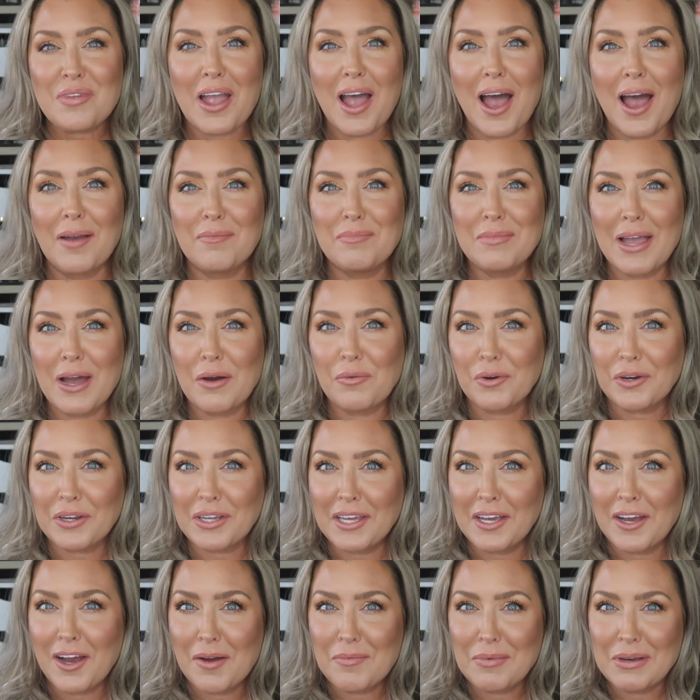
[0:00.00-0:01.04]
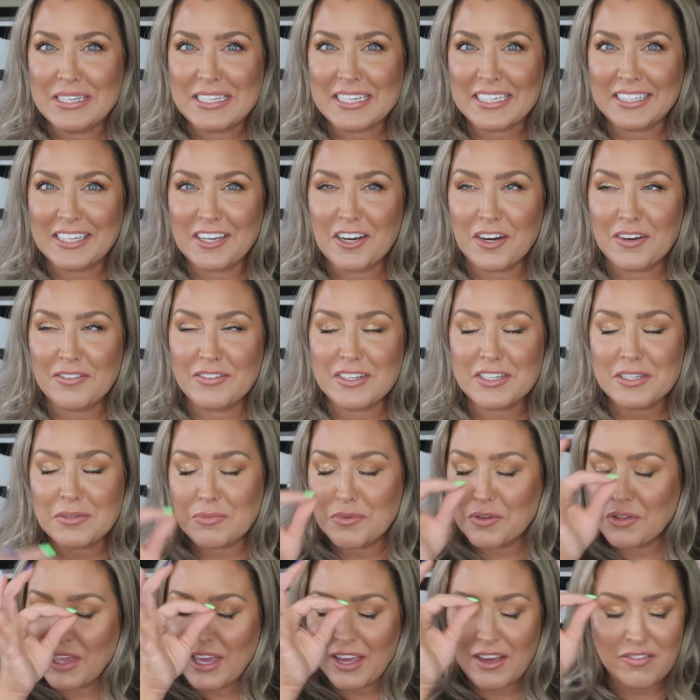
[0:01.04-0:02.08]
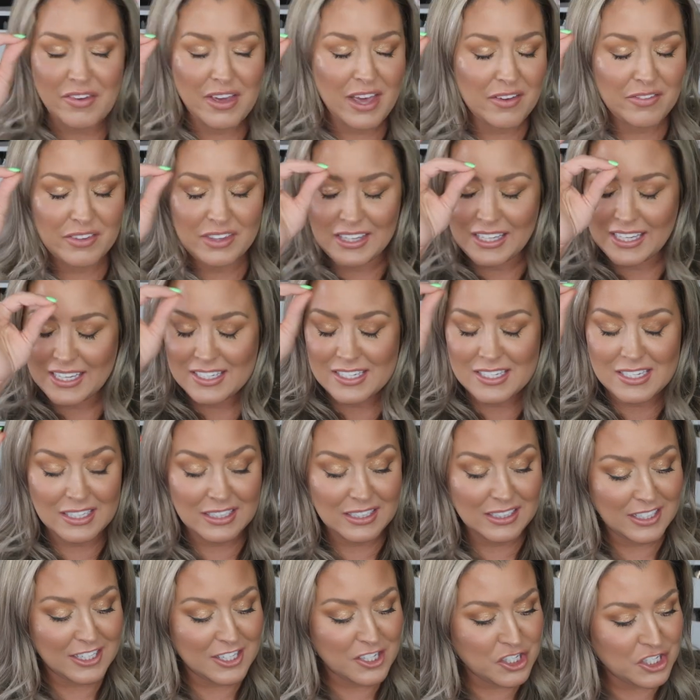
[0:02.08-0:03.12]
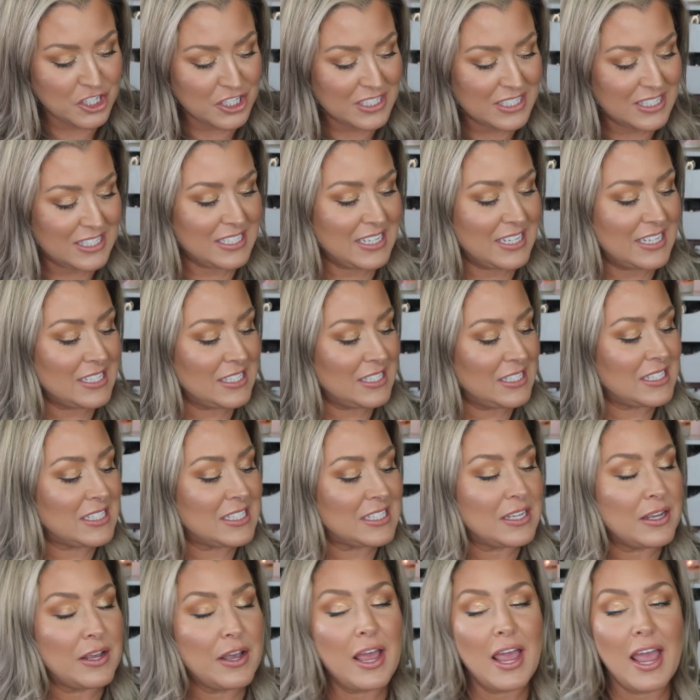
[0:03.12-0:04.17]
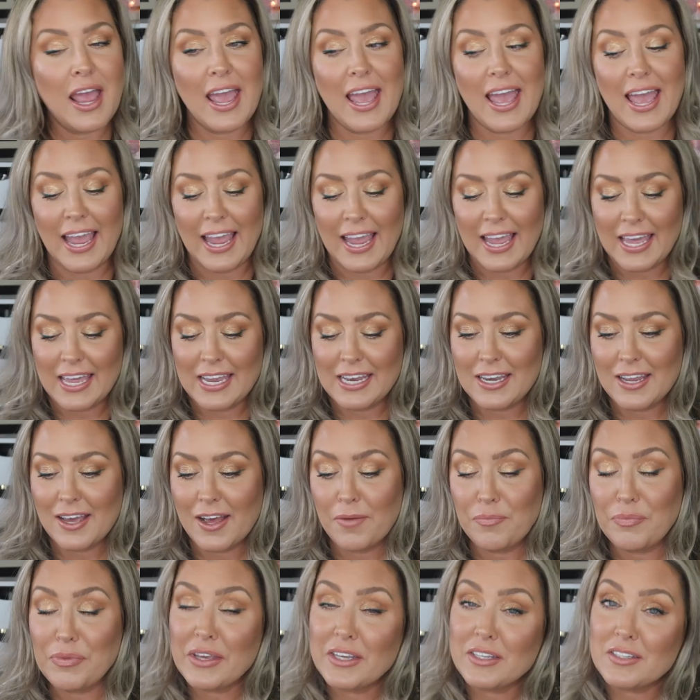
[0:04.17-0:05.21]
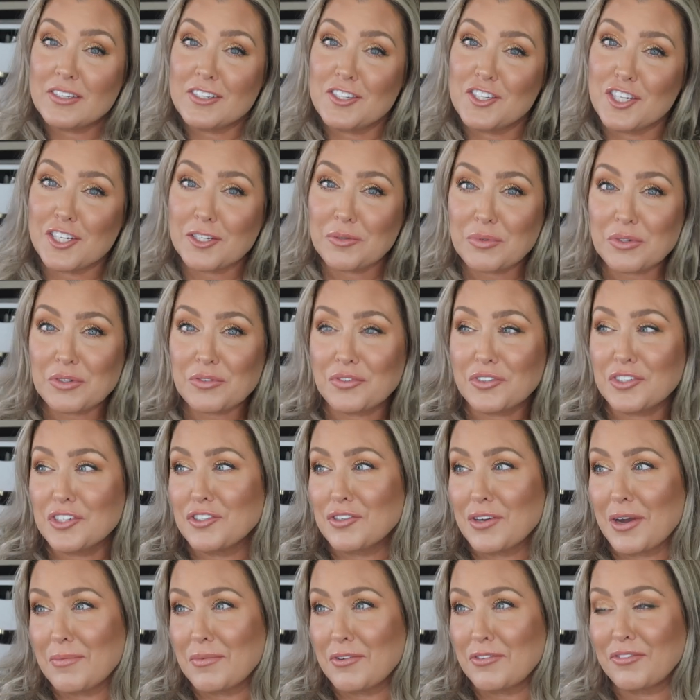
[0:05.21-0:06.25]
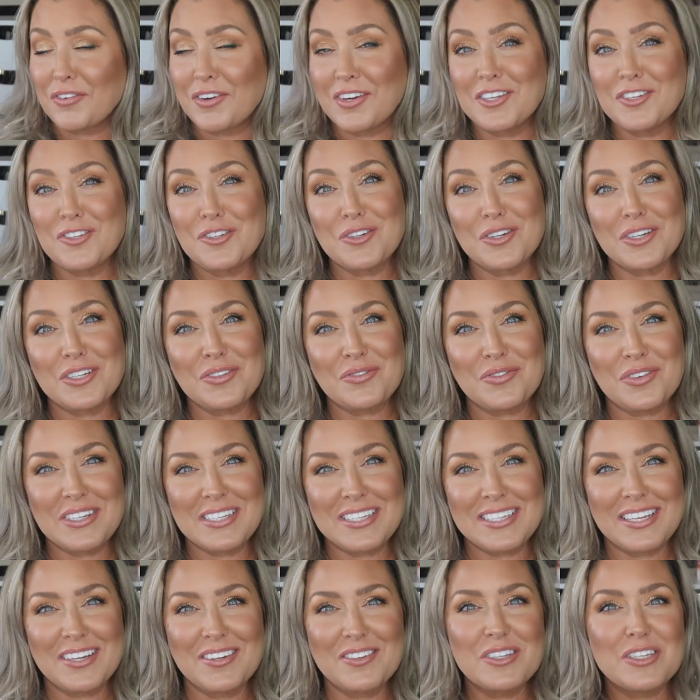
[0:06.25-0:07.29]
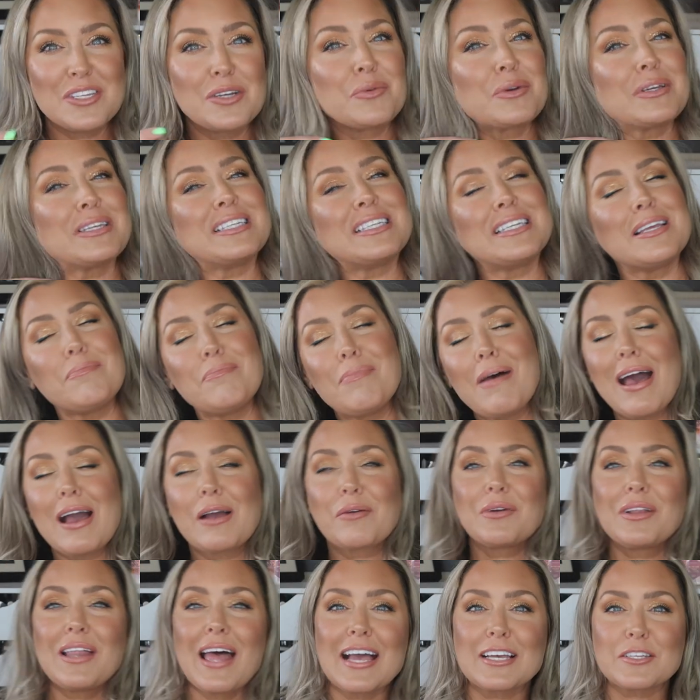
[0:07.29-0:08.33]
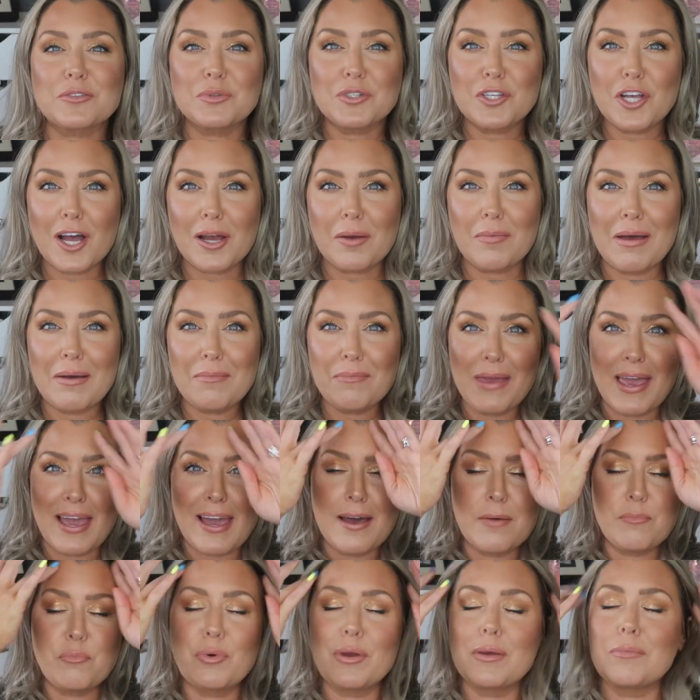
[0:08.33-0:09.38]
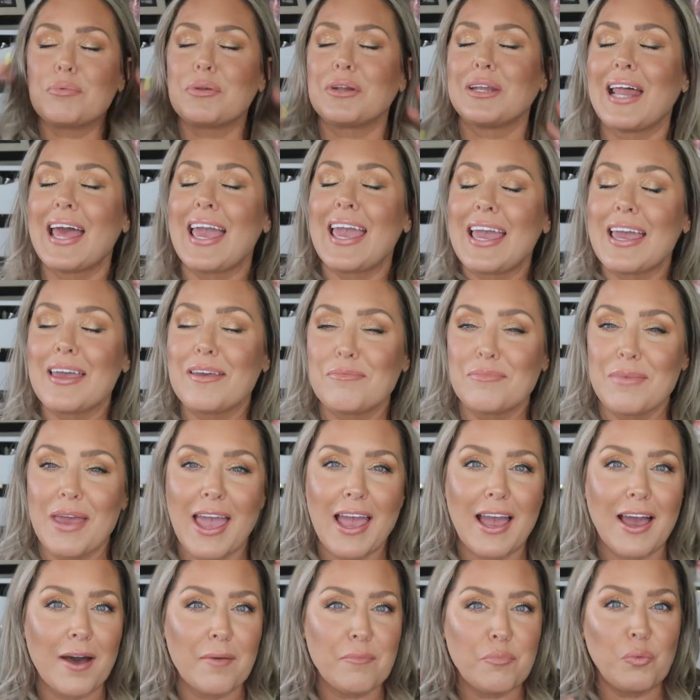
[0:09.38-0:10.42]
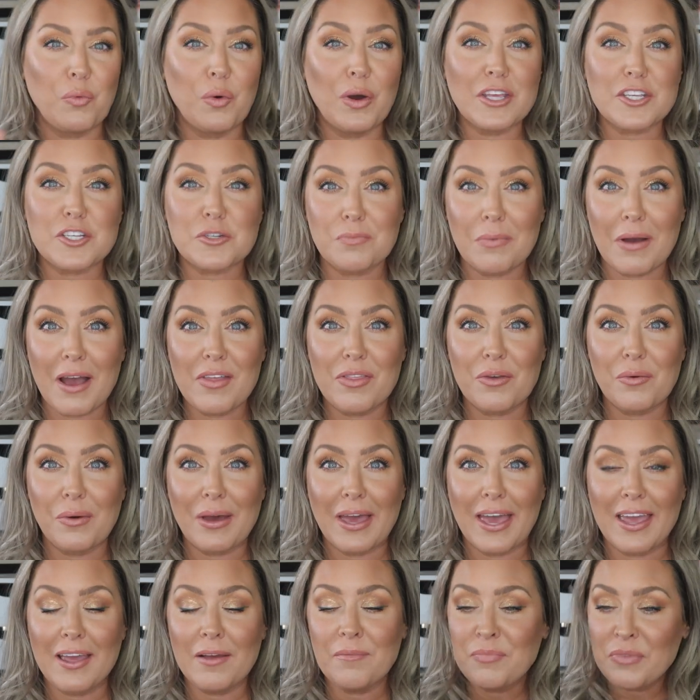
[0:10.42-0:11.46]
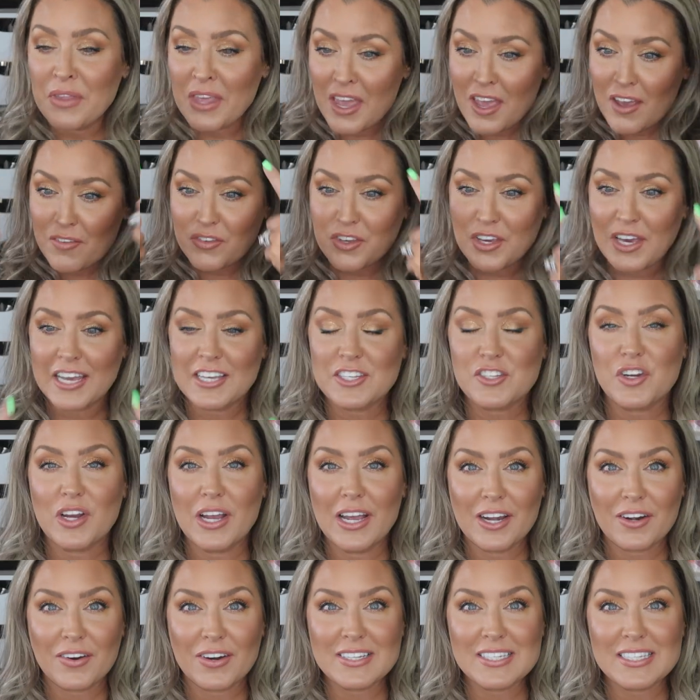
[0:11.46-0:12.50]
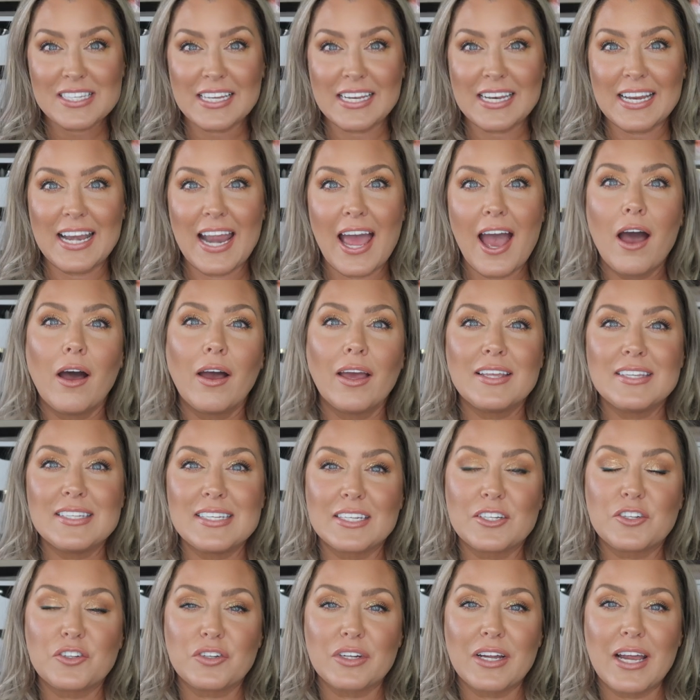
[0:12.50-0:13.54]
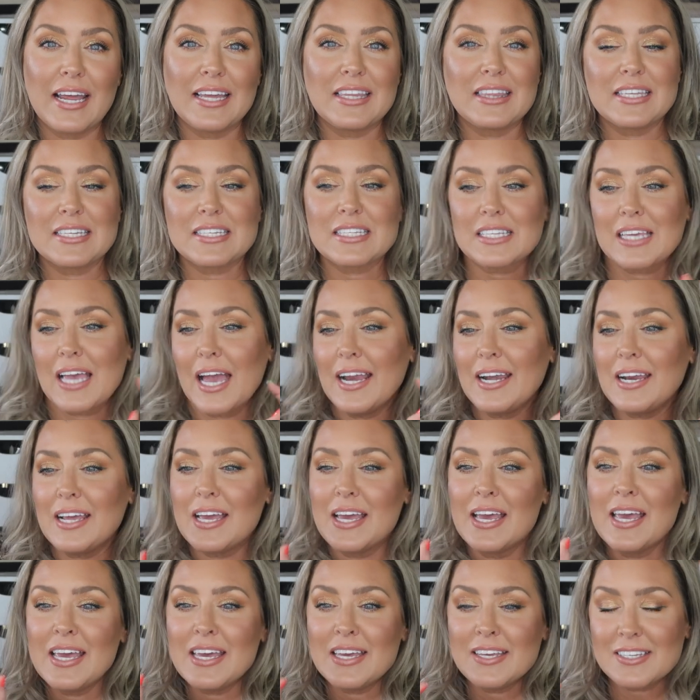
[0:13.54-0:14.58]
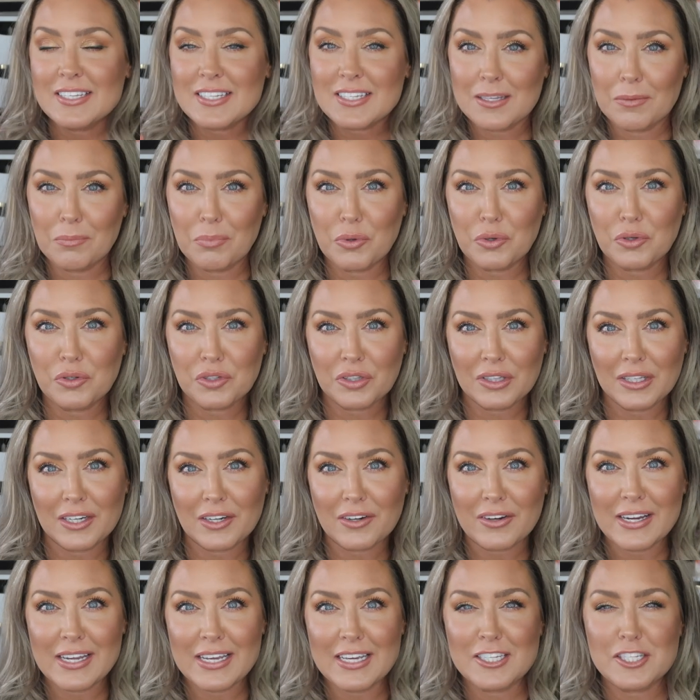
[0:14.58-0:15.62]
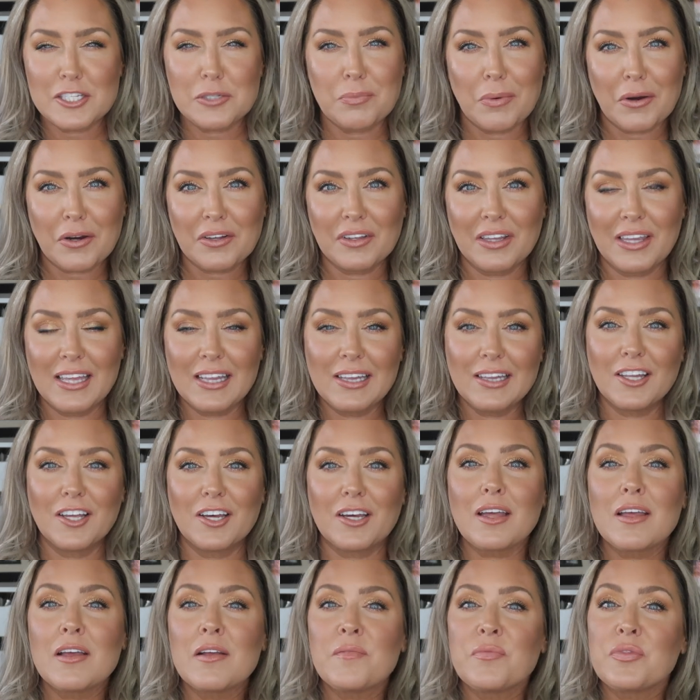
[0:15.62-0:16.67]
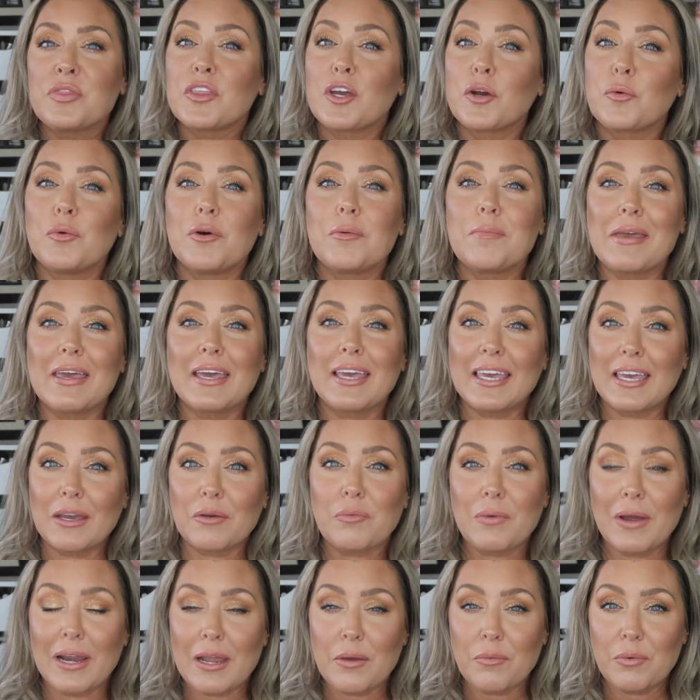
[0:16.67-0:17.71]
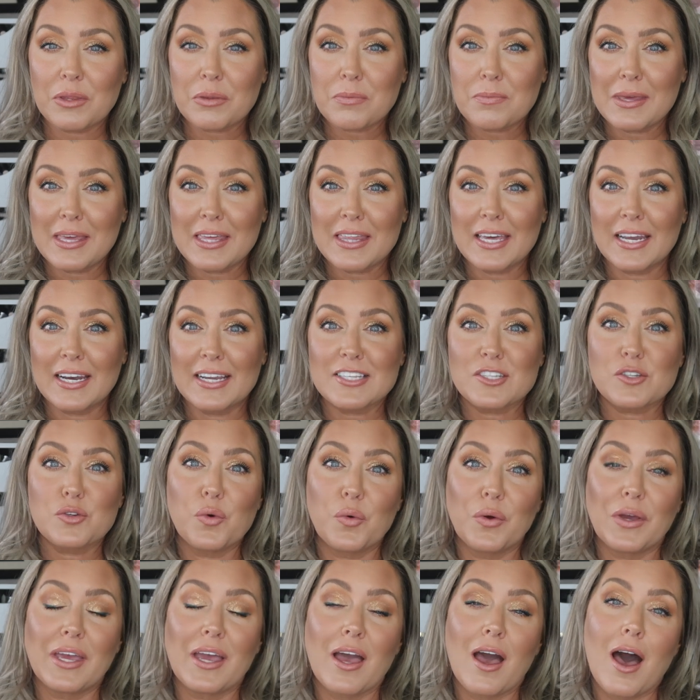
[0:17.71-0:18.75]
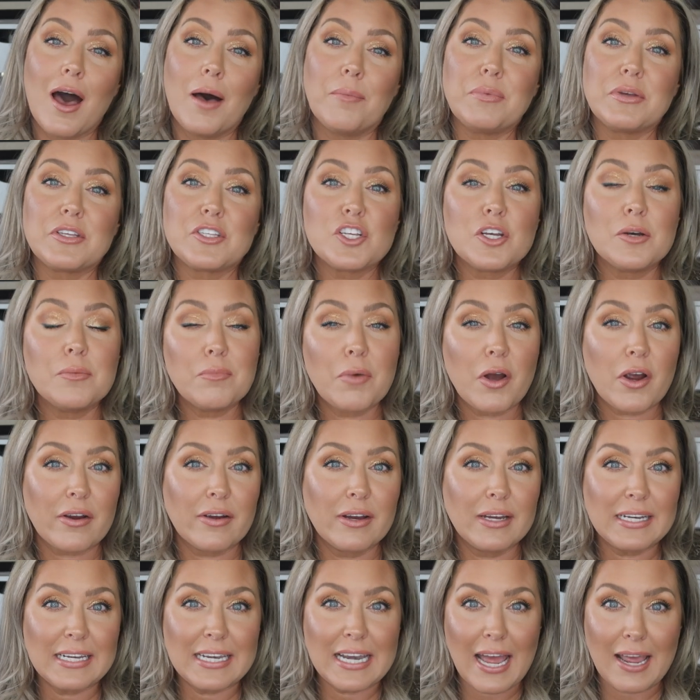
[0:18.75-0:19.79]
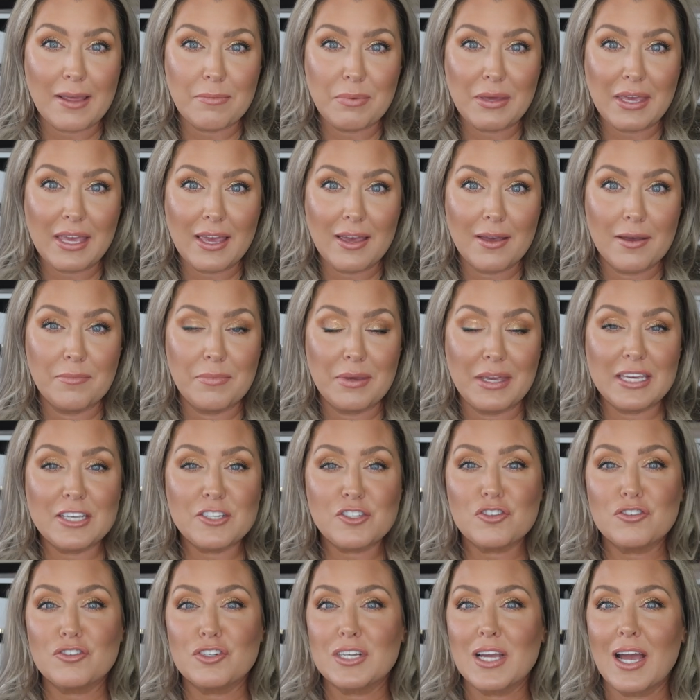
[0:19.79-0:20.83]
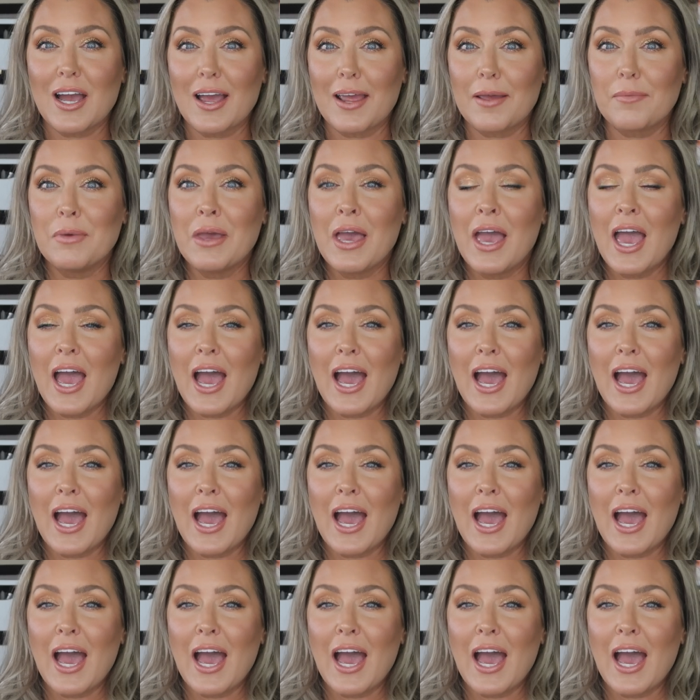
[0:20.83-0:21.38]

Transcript: I'm now working on my Daily Harvest smoothie of Heavenly Deliciousness. And um, it's a judgment-free, drama-free, and stress-free zone. So we sit back, relax, we talk about makeup, we play in makeup, which, by the way, if you guys are interested in how I did create this kind of simple, glittery, sparkly look, there will be a Get Ready With Me that is going up tomorrow at 9 p.m. Eastern Time.